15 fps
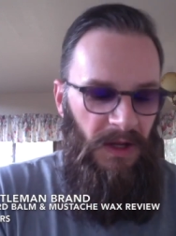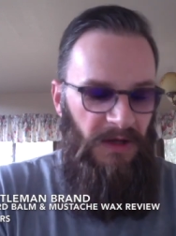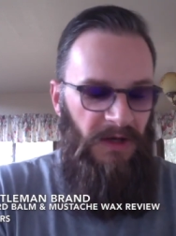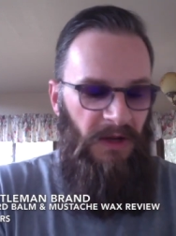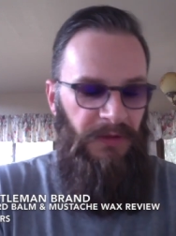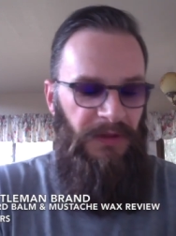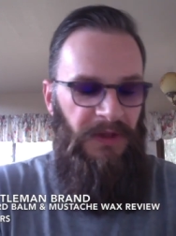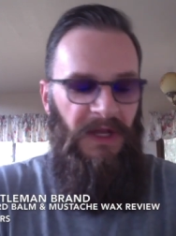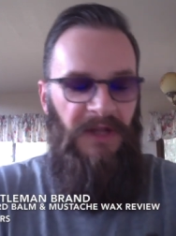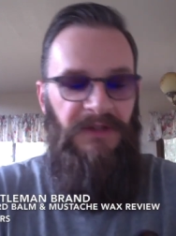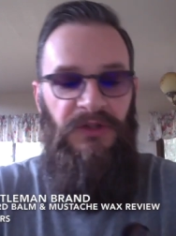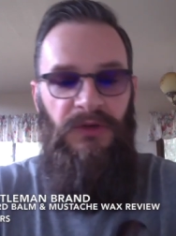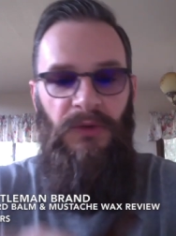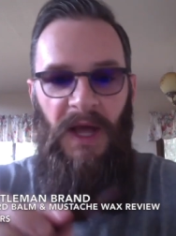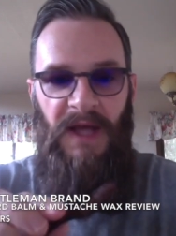Another thing I
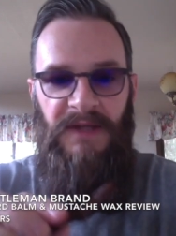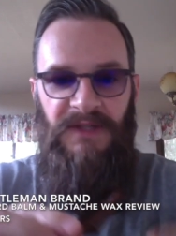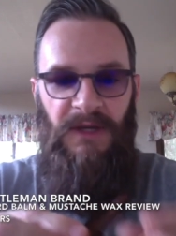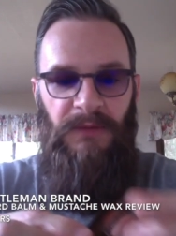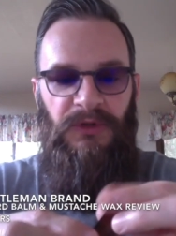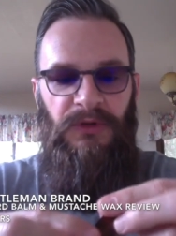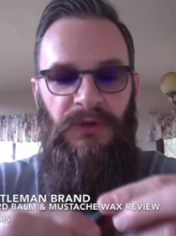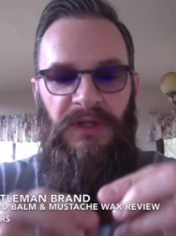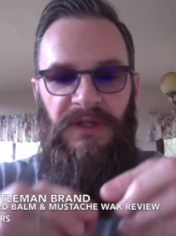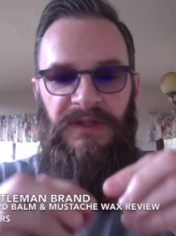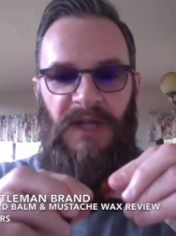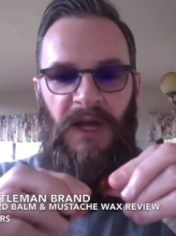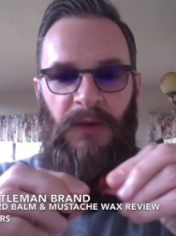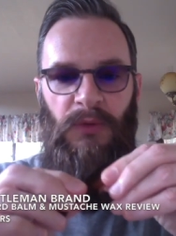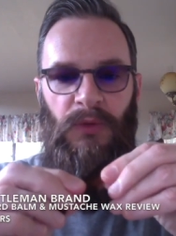do as I'm doing
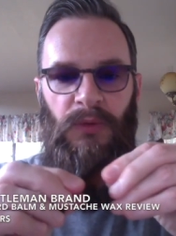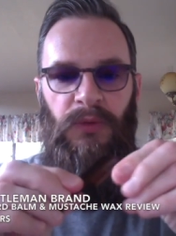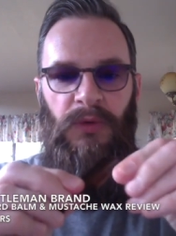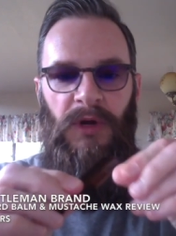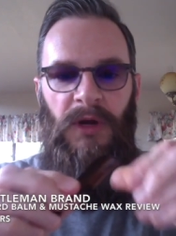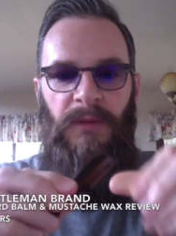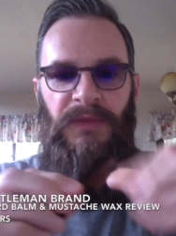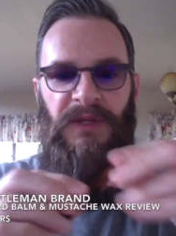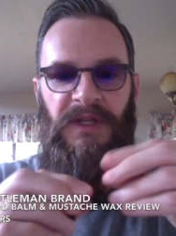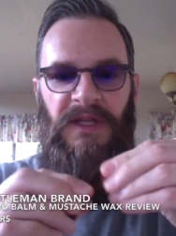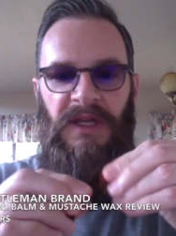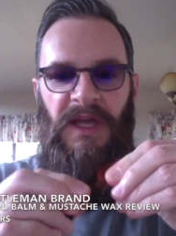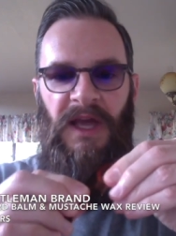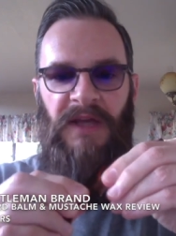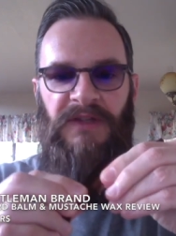this, I will rub
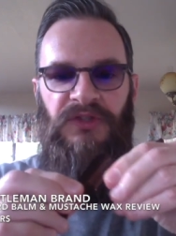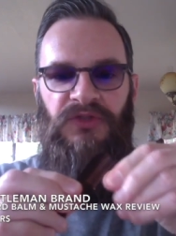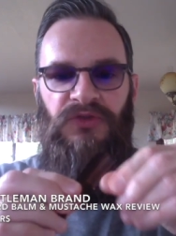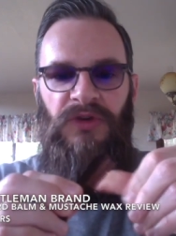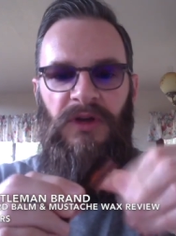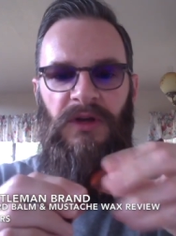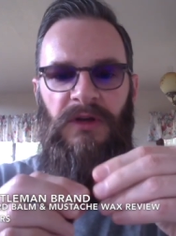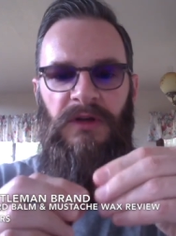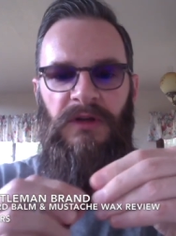the extra,